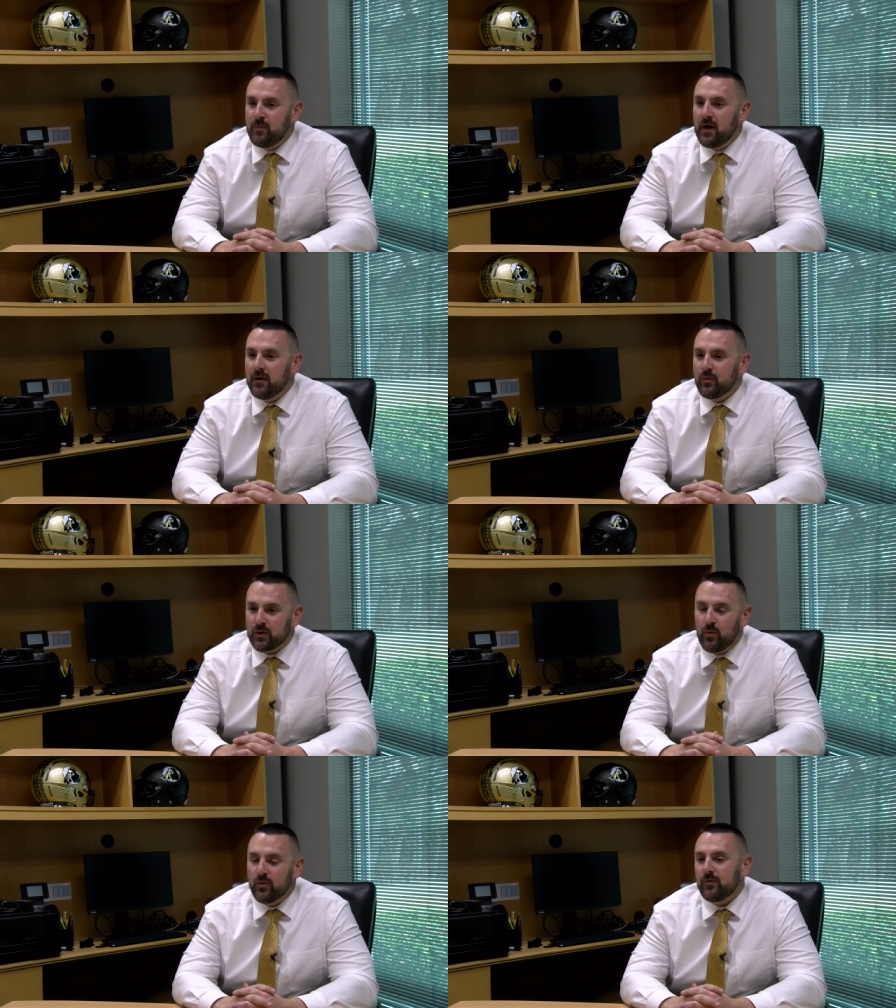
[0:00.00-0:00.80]
but we're
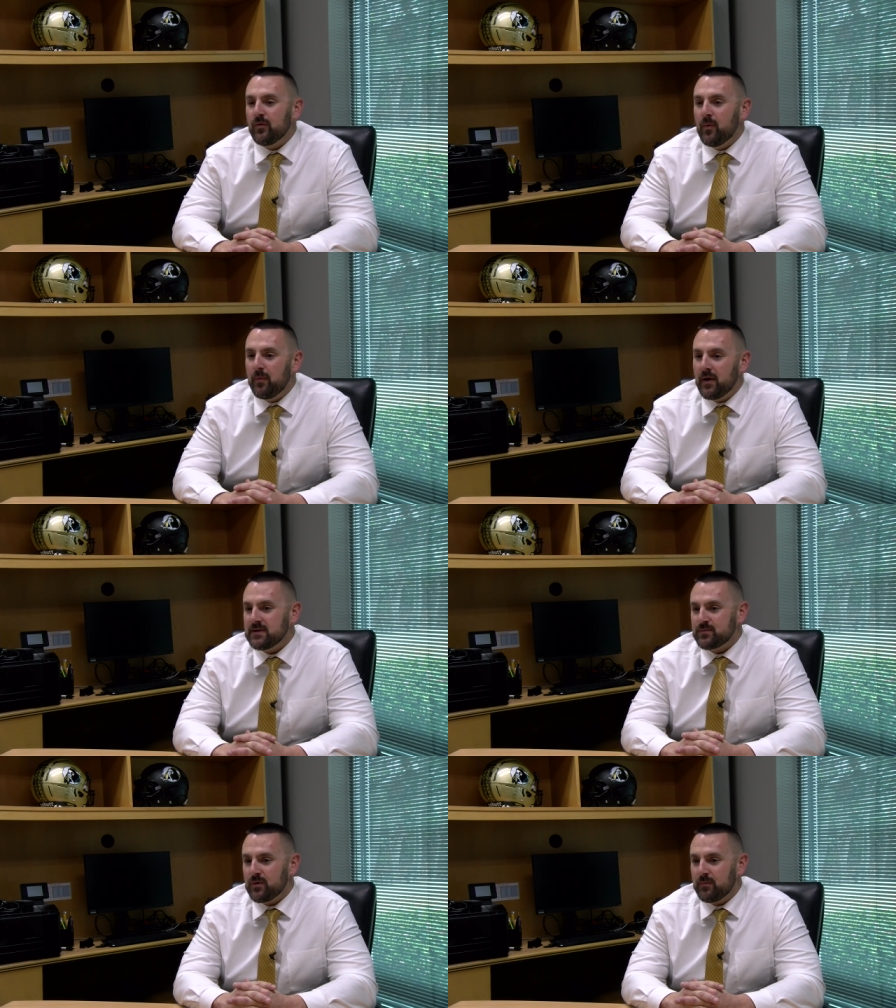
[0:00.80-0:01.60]
going to a
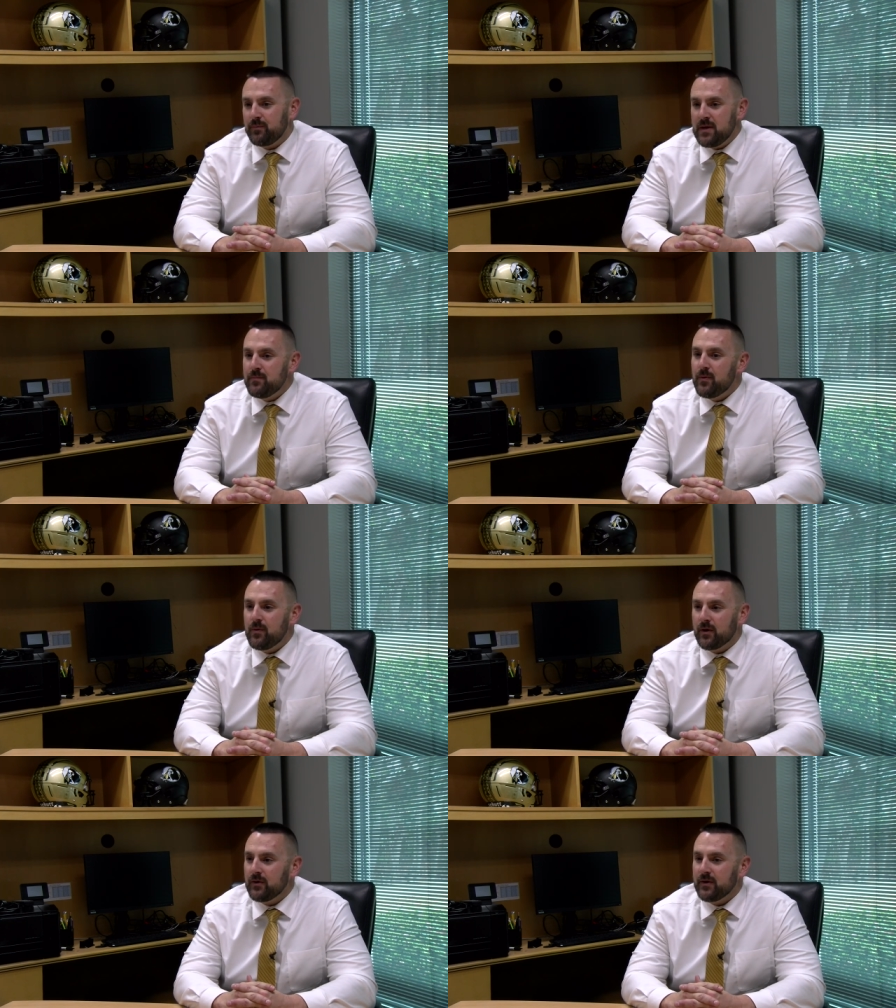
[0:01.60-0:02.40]
place where
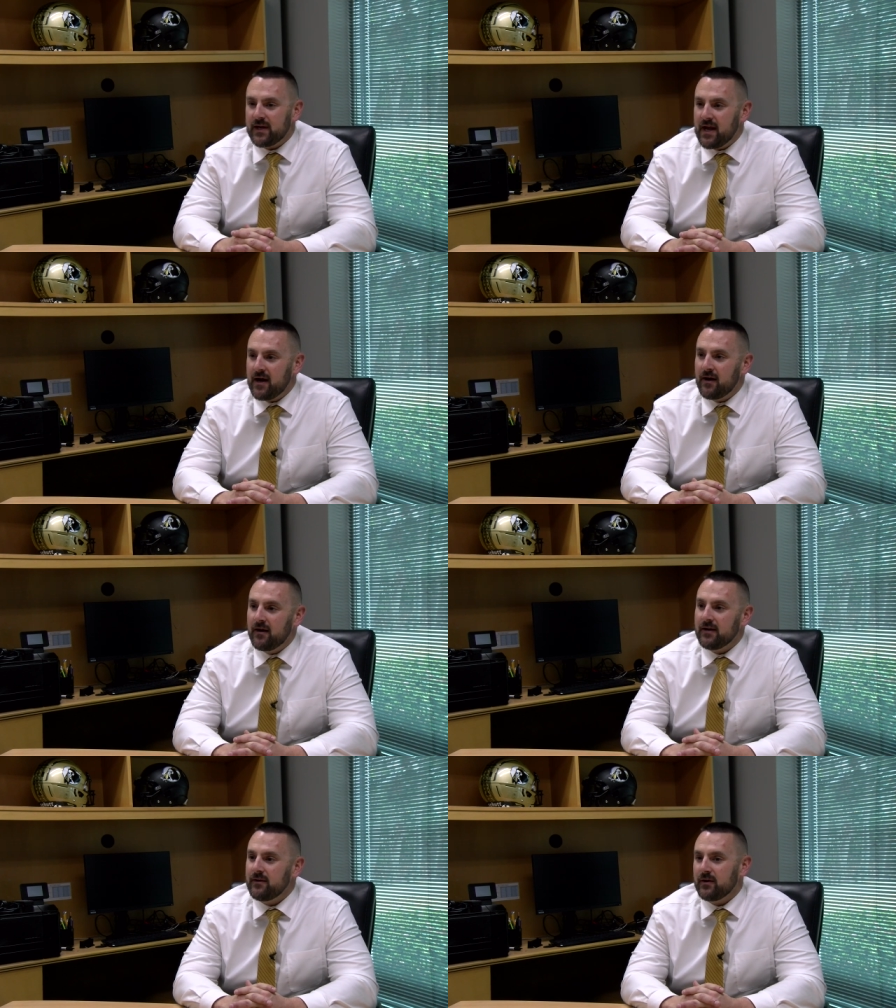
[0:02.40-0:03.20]
people are going to care
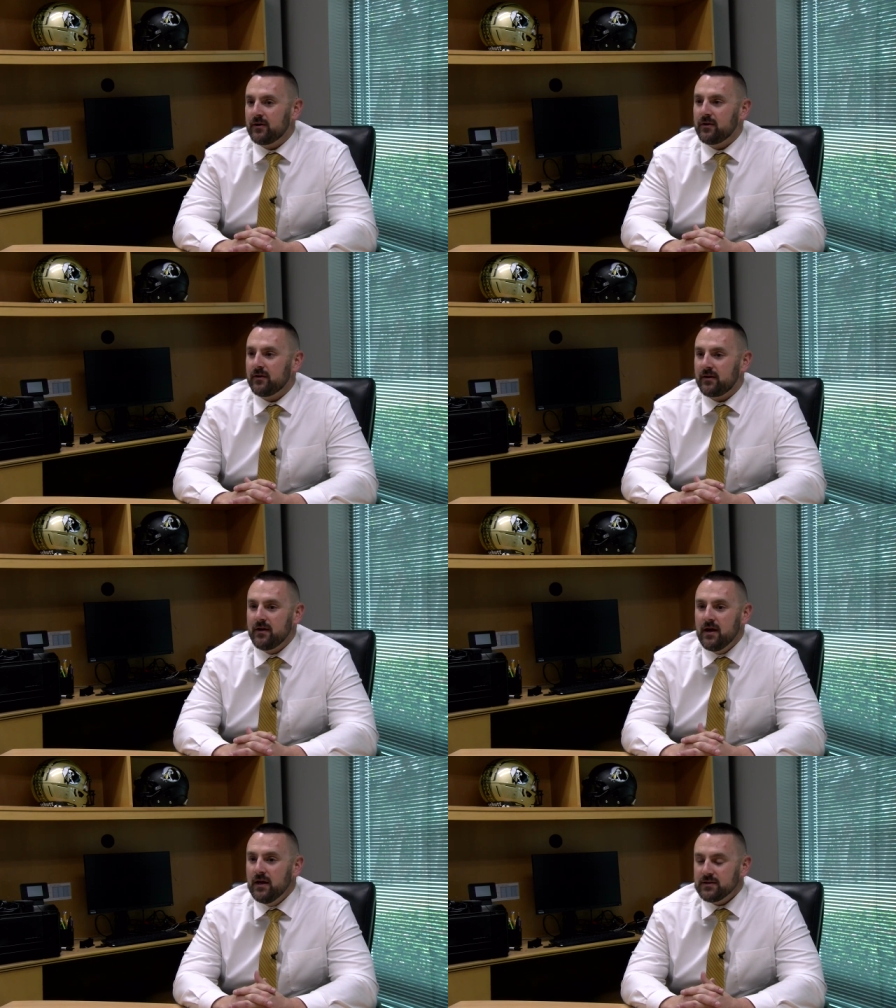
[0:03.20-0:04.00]
and they're going
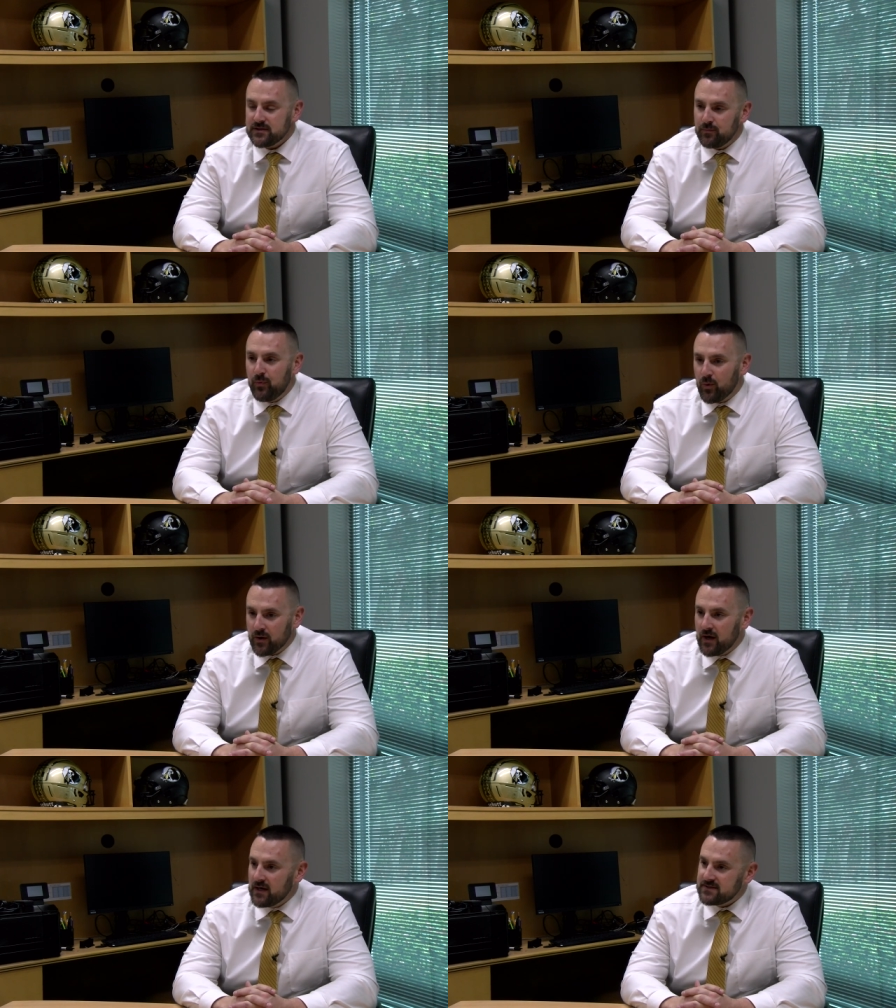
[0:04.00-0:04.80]
to
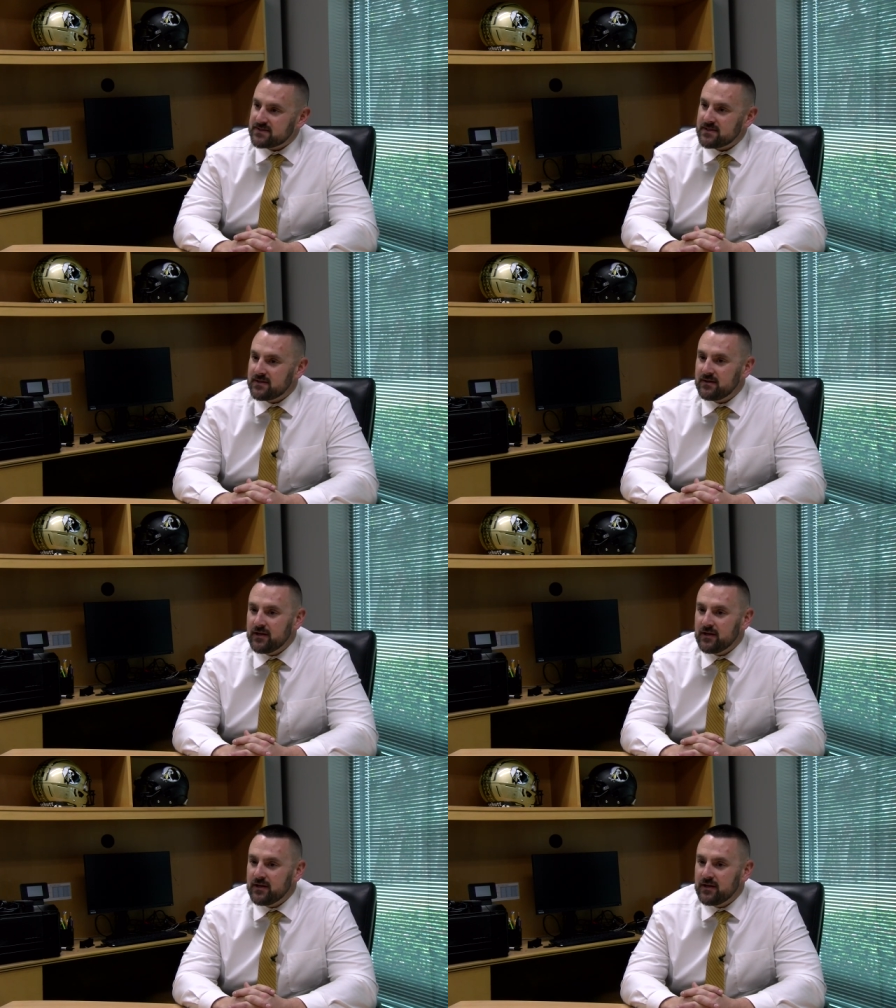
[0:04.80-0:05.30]
support us and,